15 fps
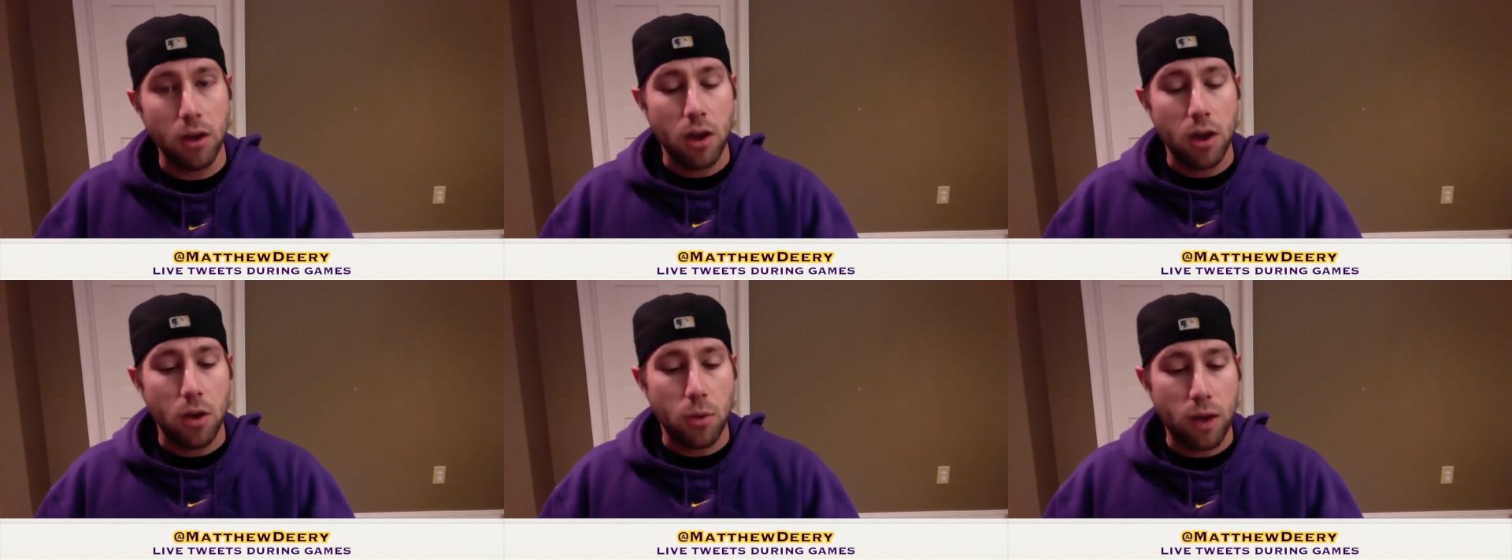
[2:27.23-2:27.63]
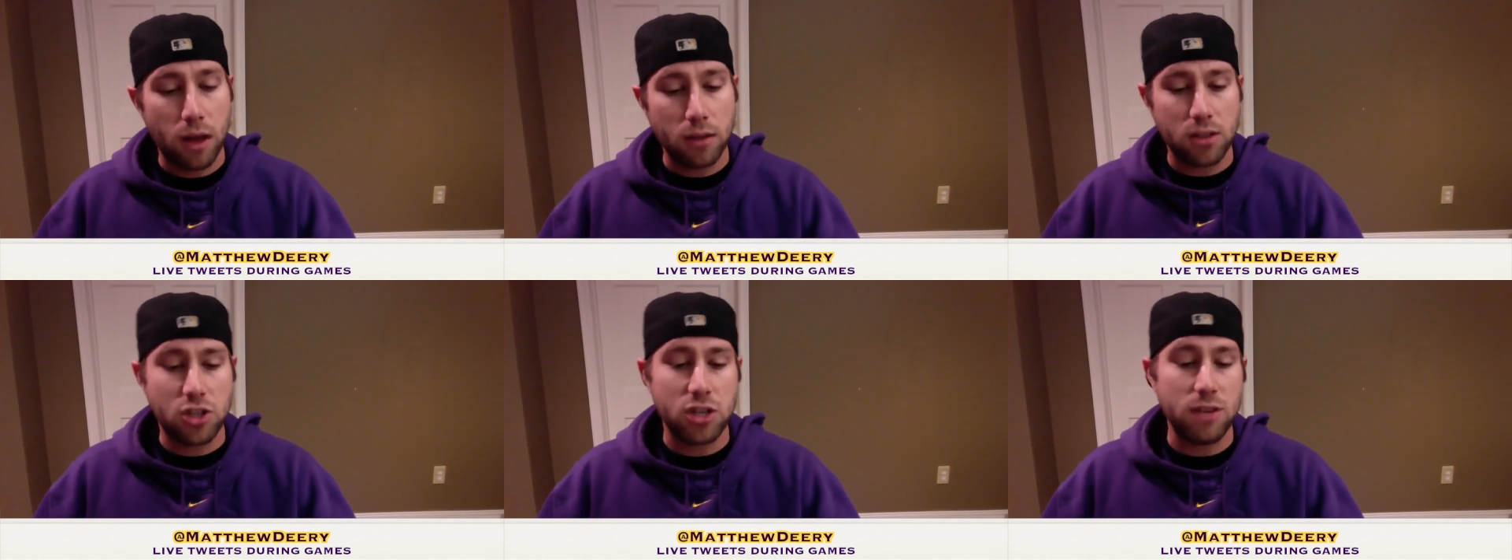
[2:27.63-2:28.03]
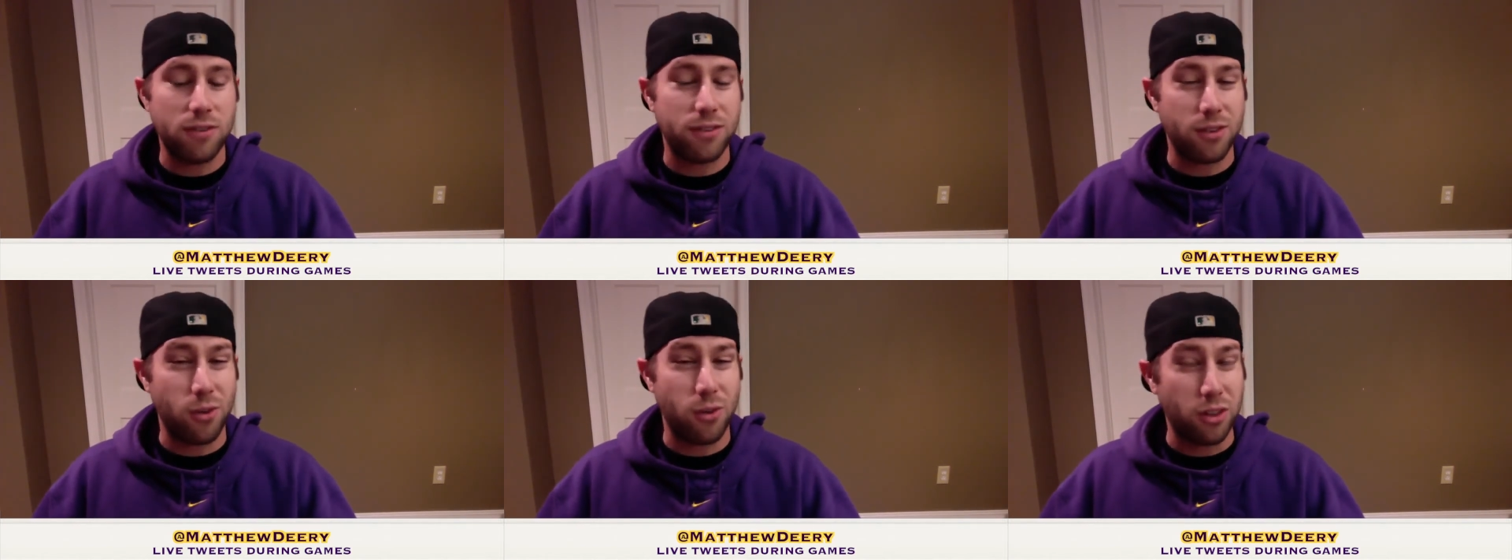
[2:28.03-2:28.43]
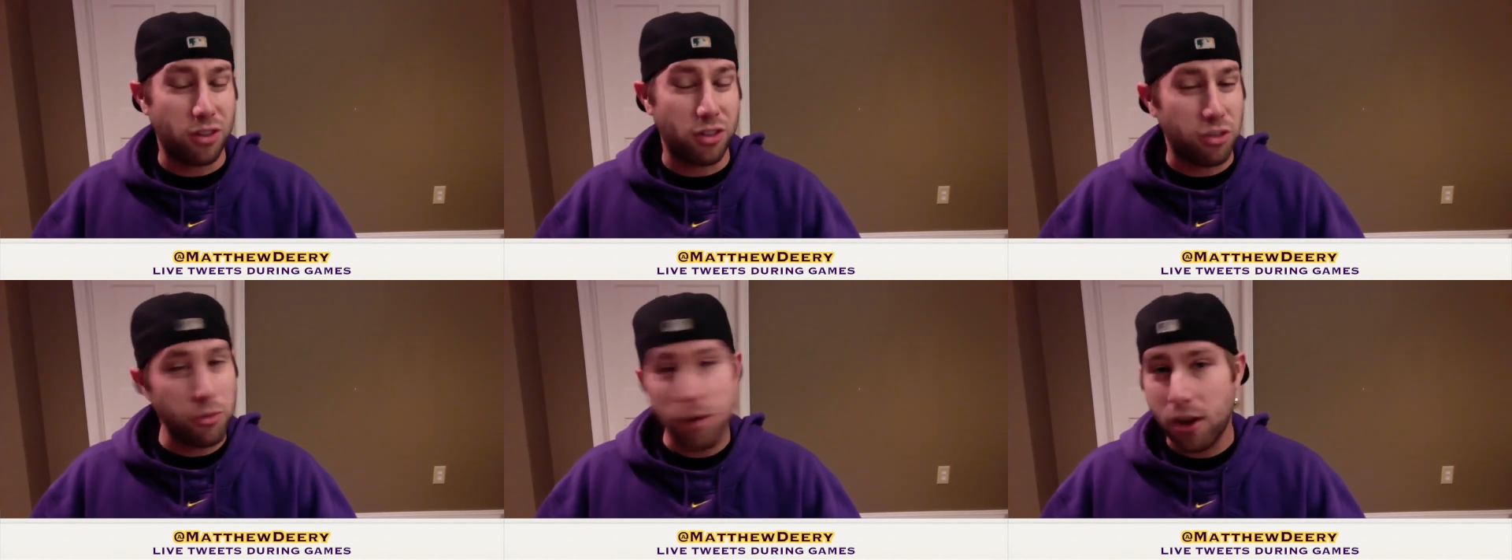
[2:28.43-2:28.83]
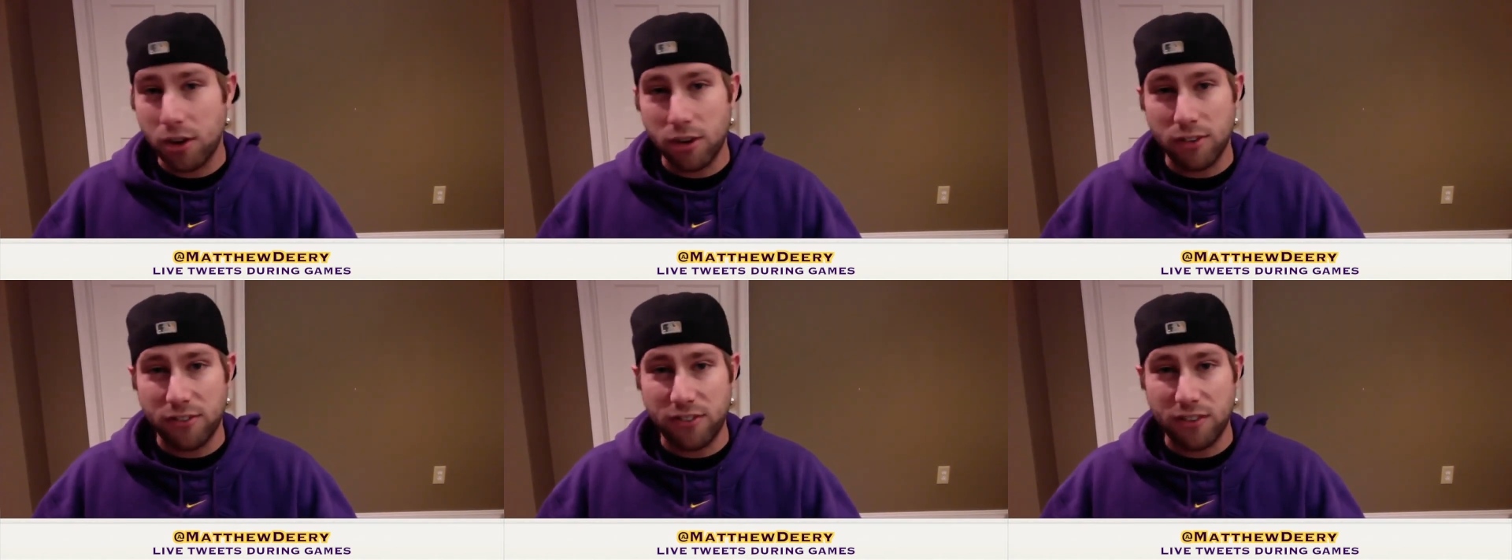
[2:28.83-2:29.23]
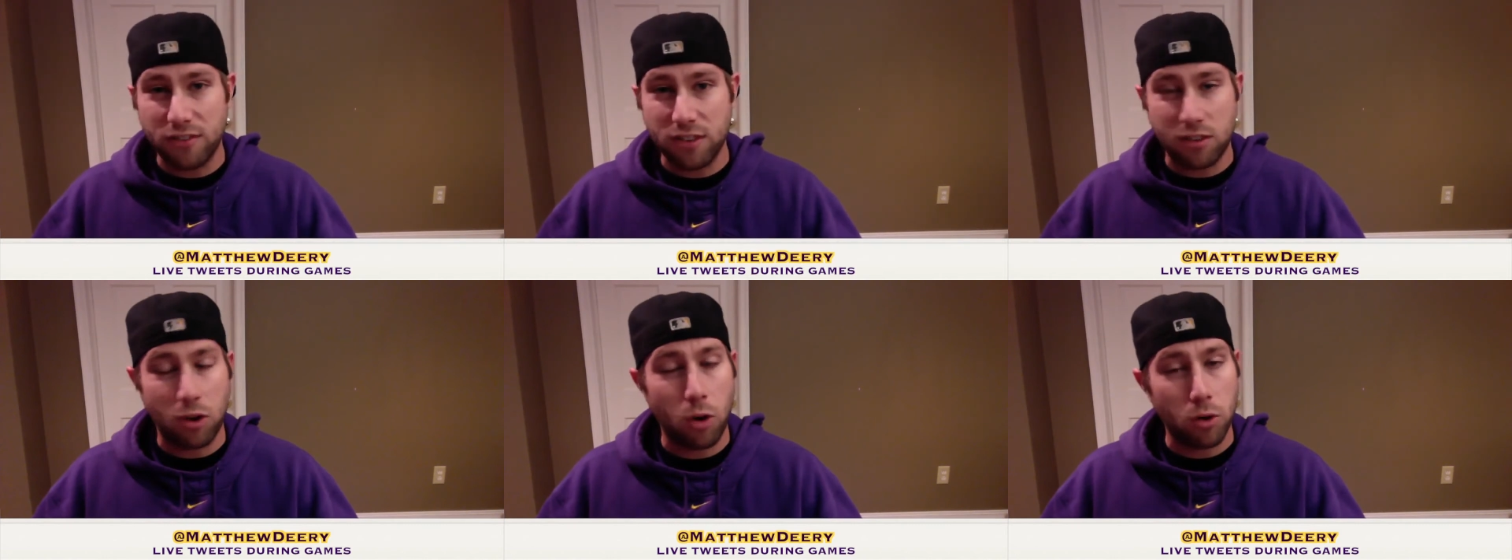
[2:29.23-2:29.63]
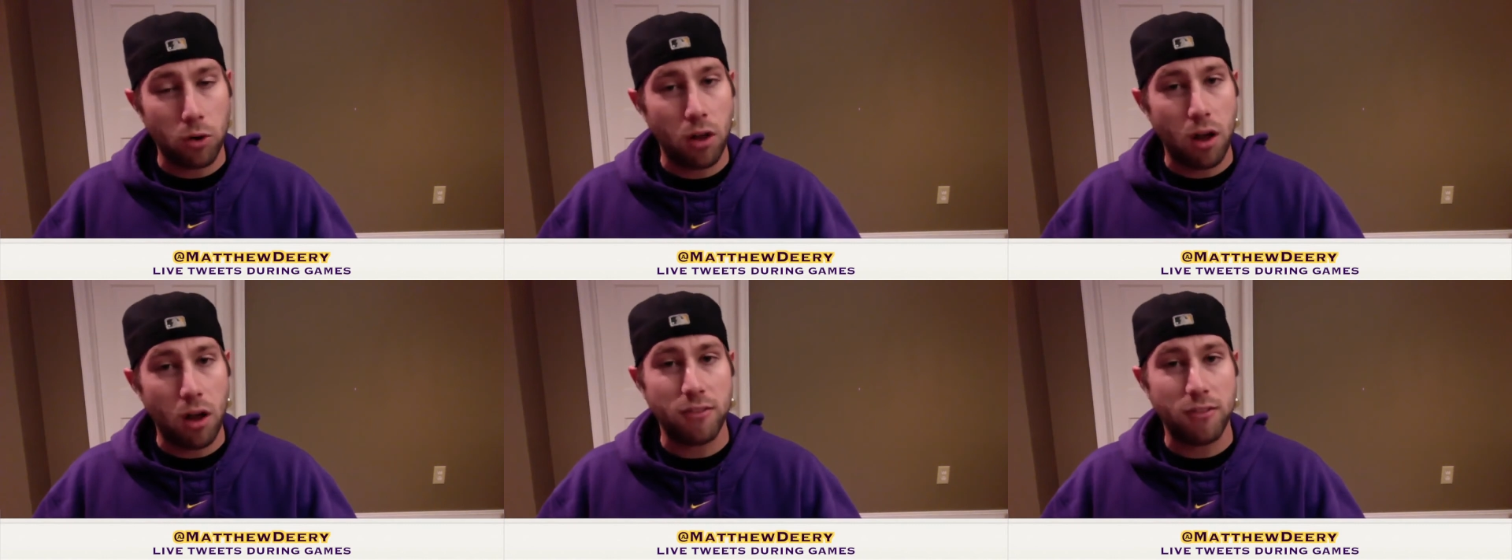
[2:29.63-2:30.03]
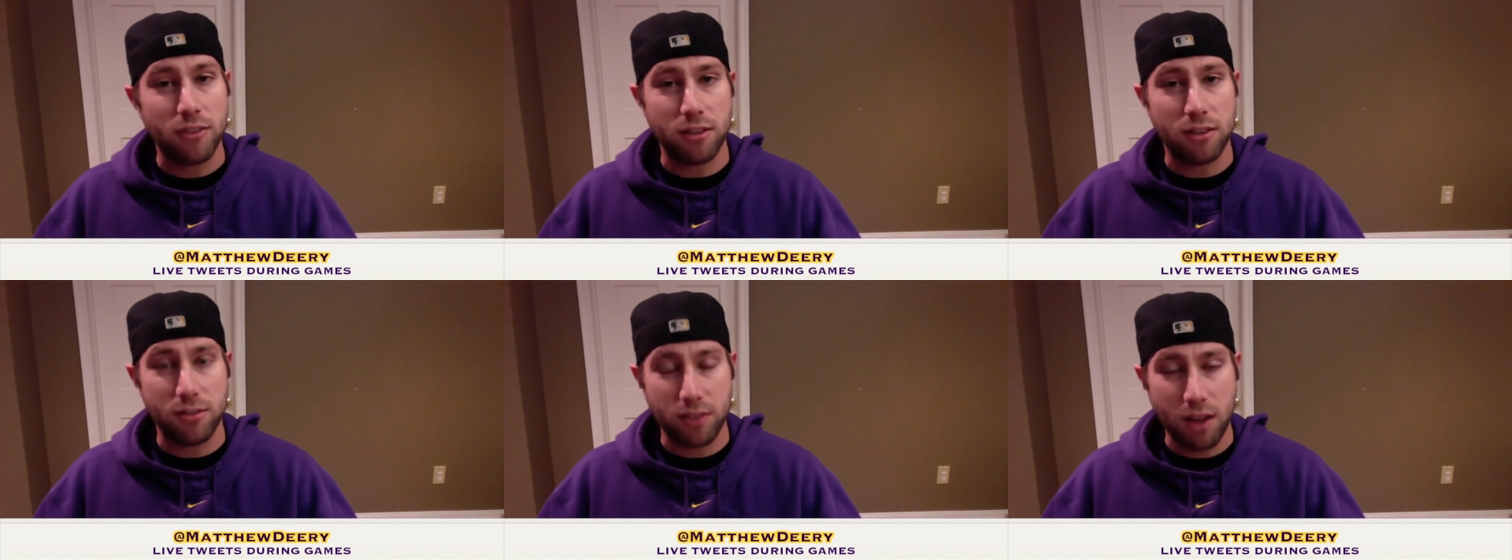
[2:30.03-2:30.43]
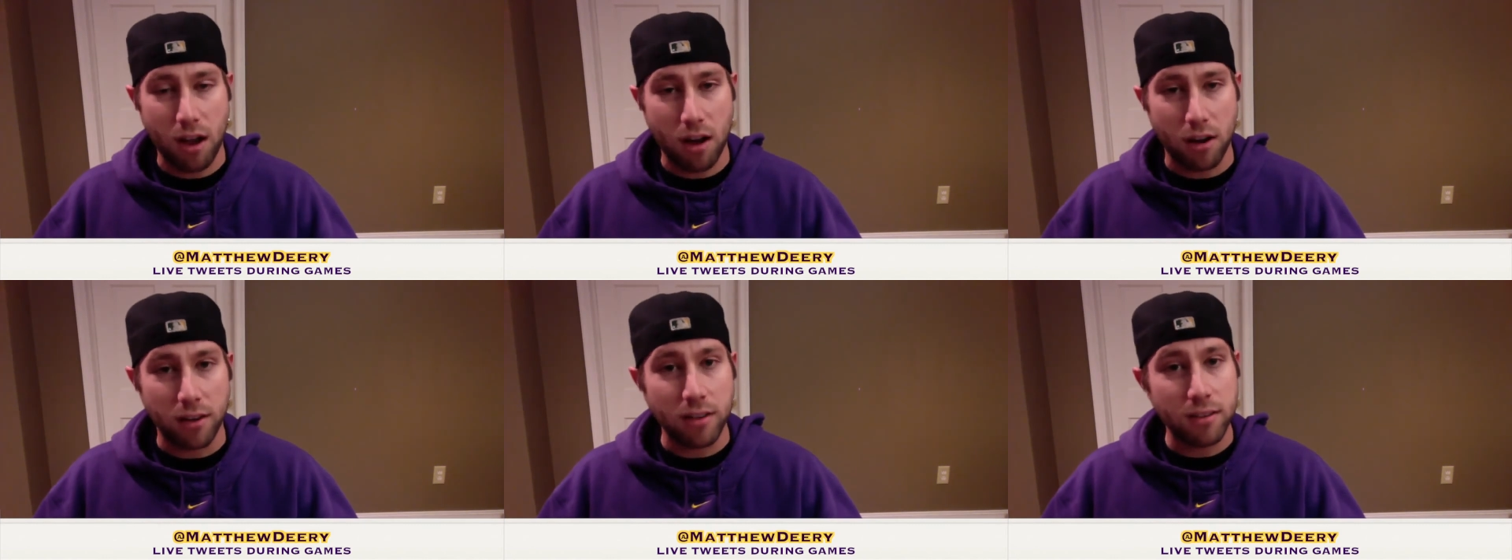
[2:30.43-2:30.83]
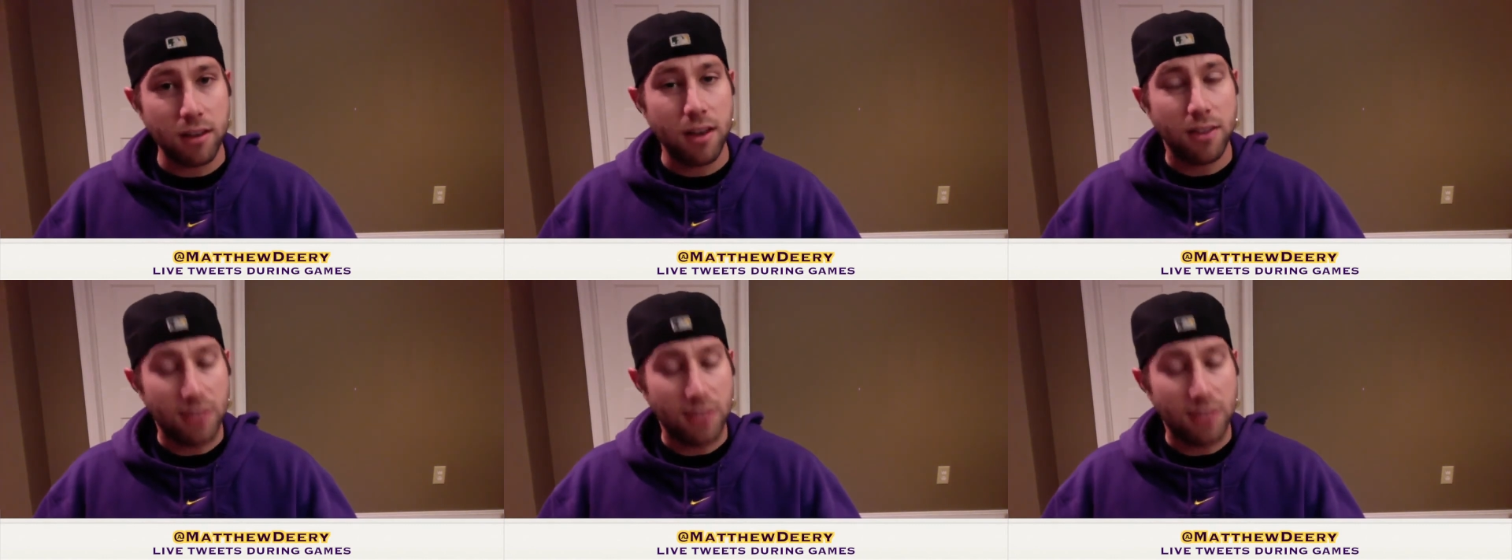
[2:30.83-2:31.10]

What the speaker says: We held the Chiefs to only 350 total offensive yards.